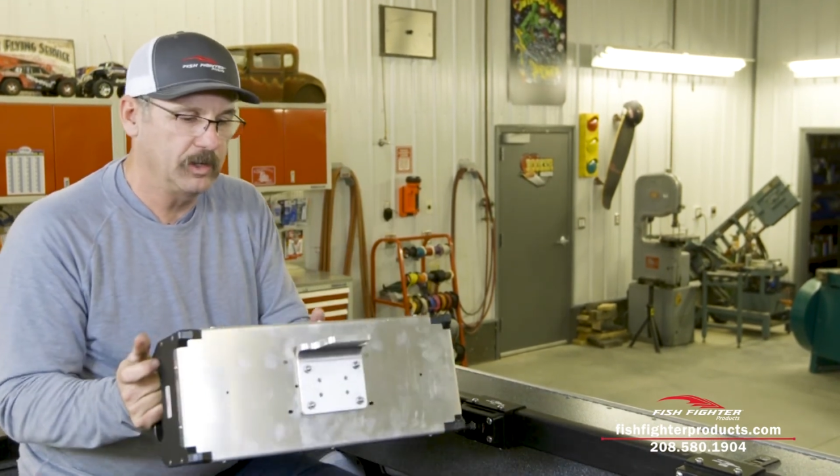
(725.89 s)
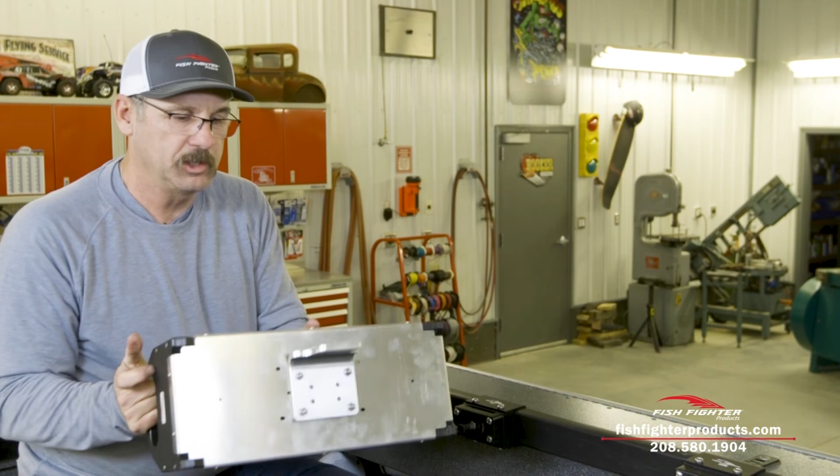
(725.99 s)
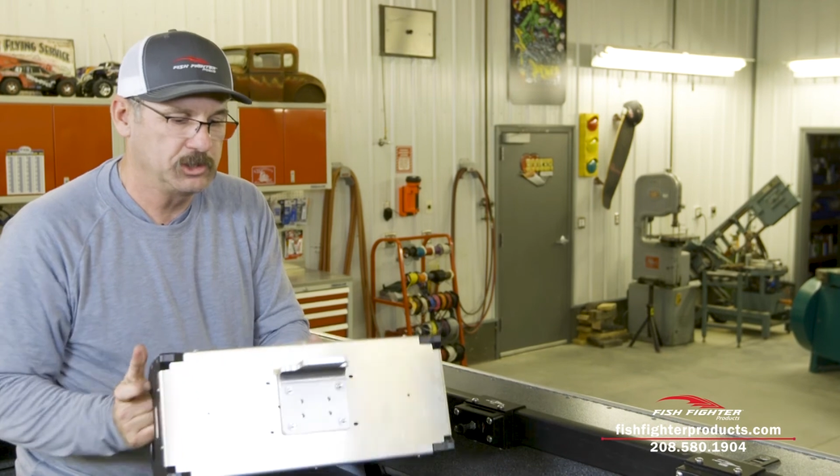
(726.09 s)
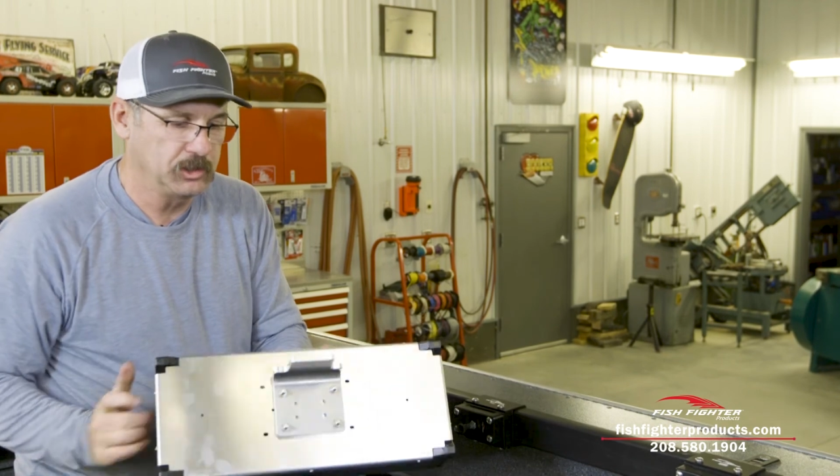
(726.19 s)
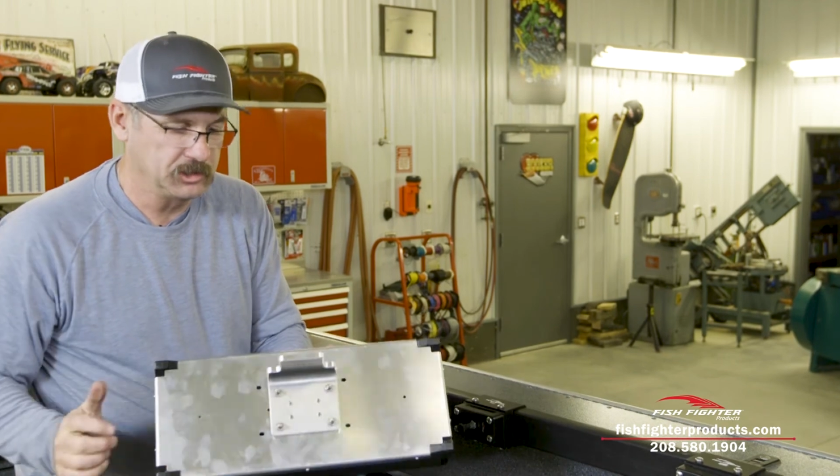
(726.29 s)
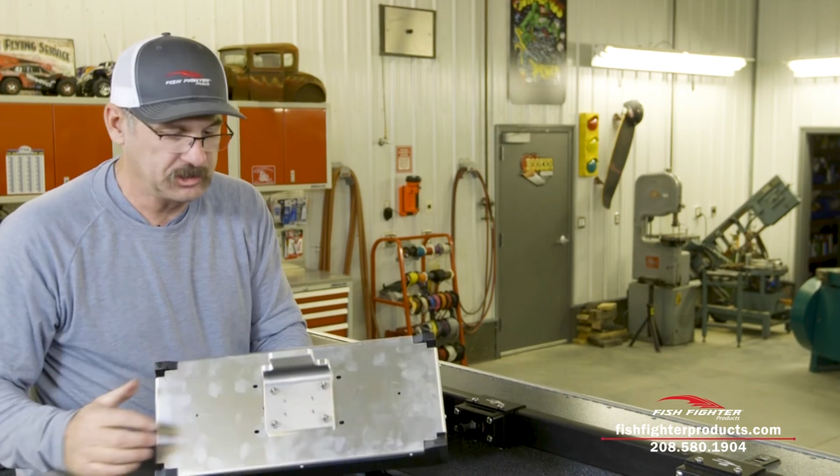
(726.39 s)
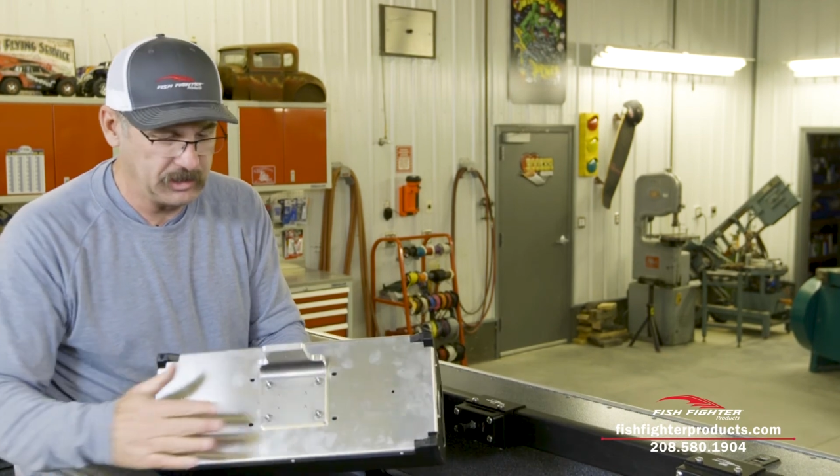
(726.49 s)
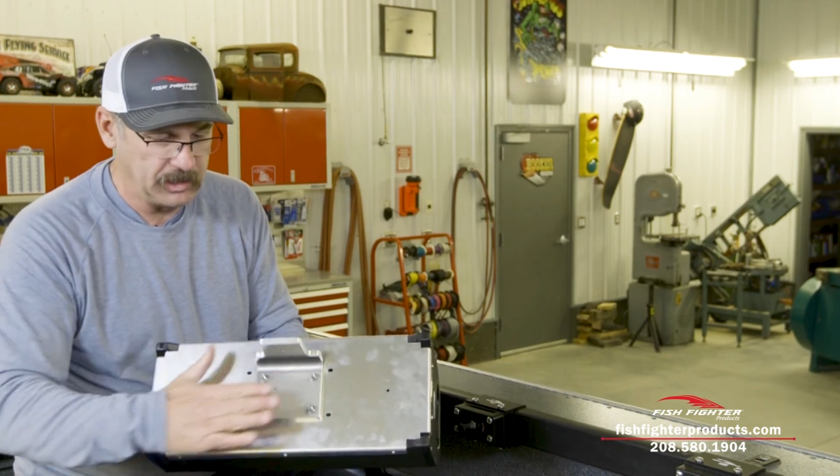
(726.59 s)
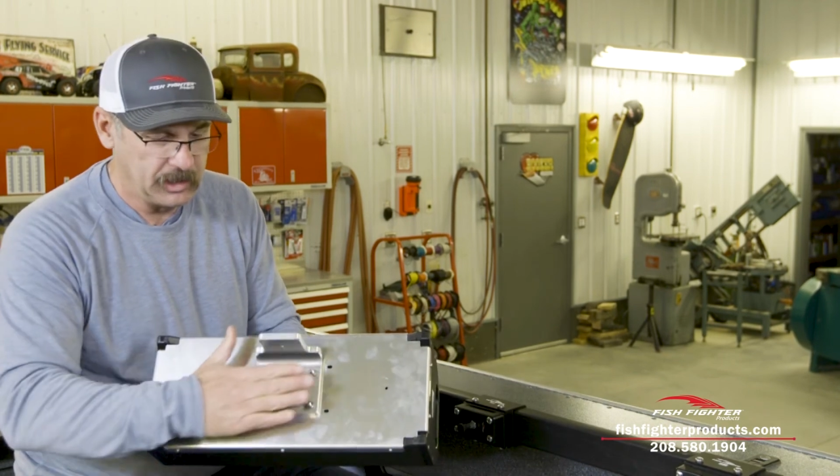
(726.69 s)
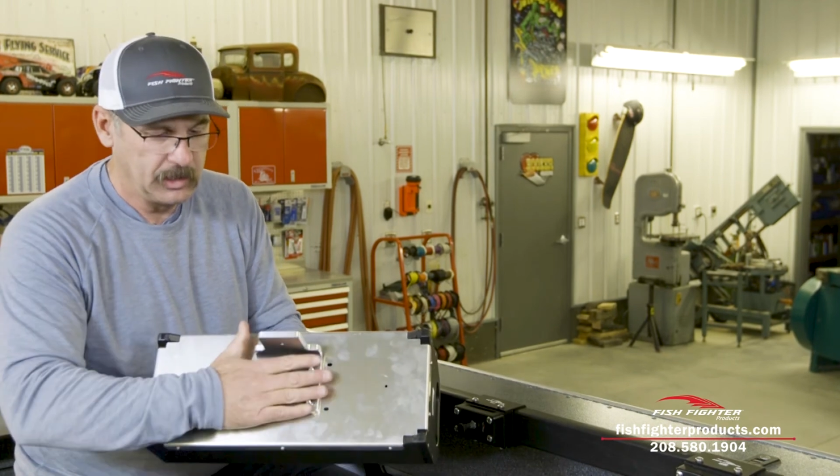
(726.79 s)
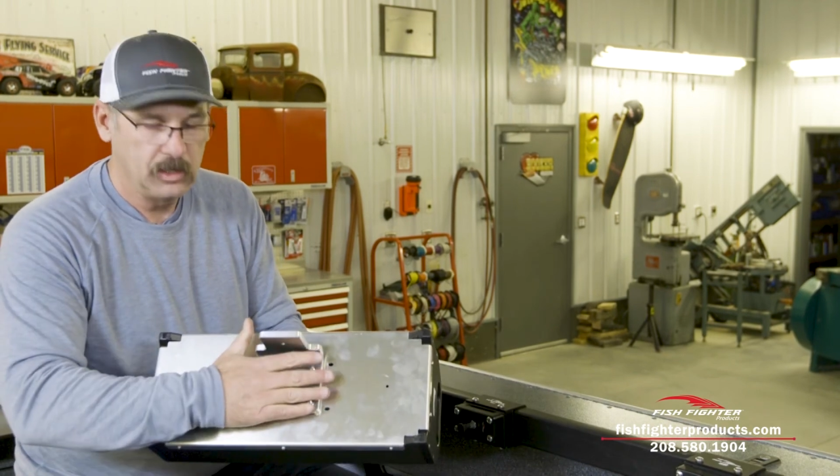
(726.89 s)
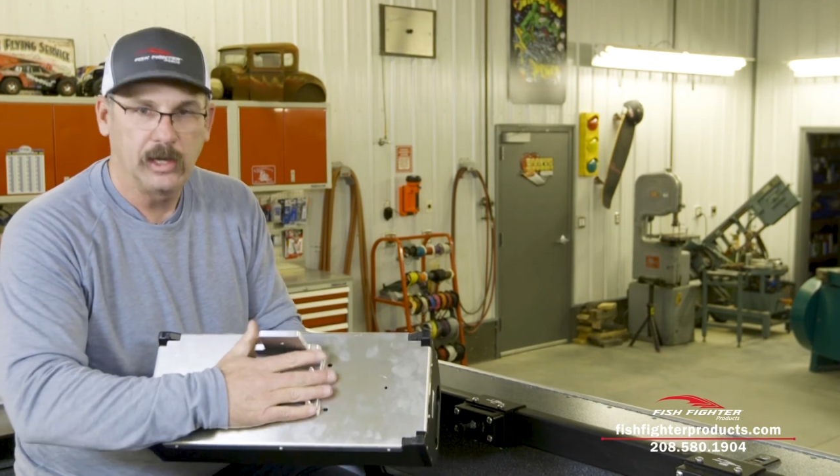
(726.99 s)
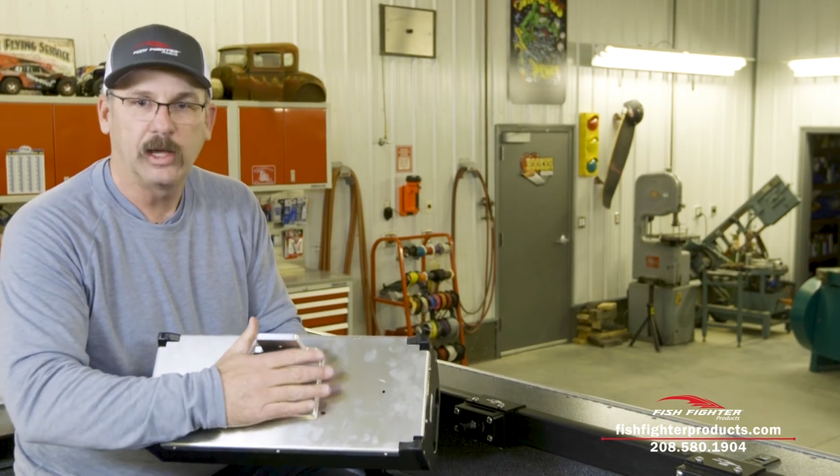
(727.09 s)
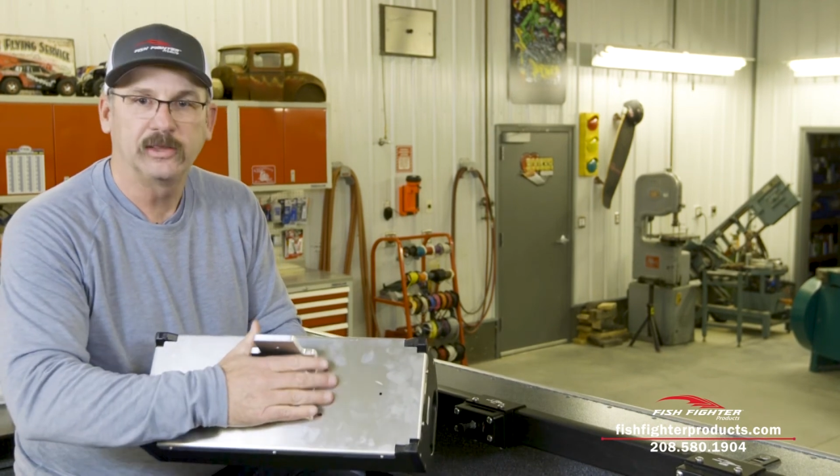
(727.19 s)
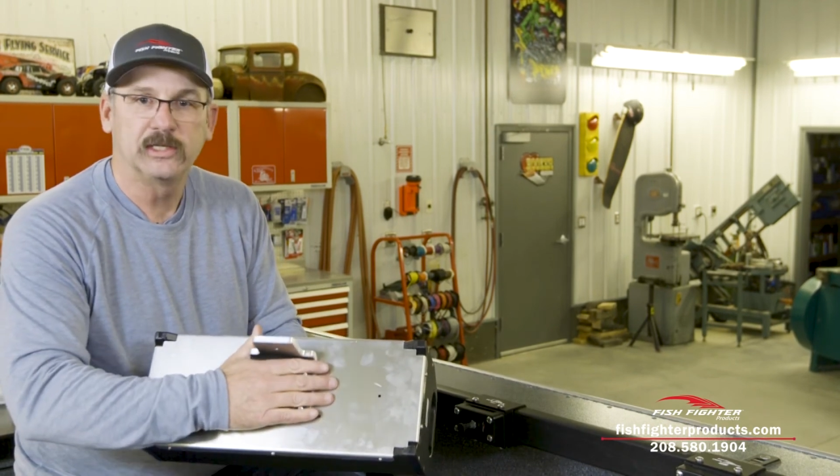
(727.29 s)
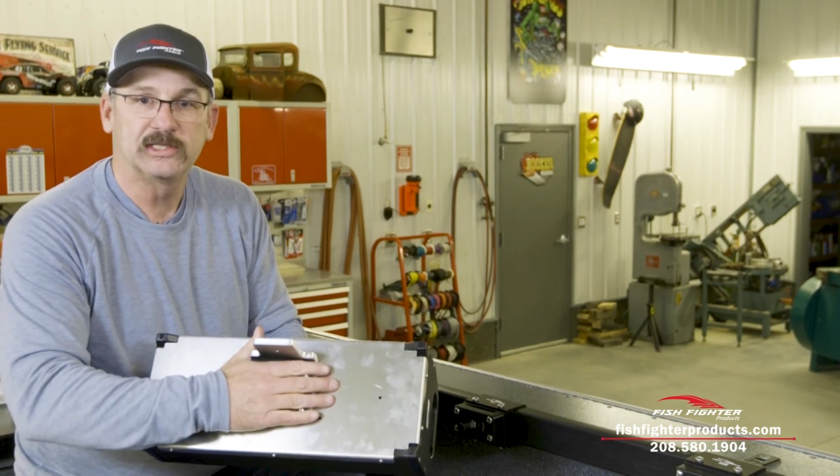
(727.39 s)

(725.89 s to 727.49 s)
And as you can see, I got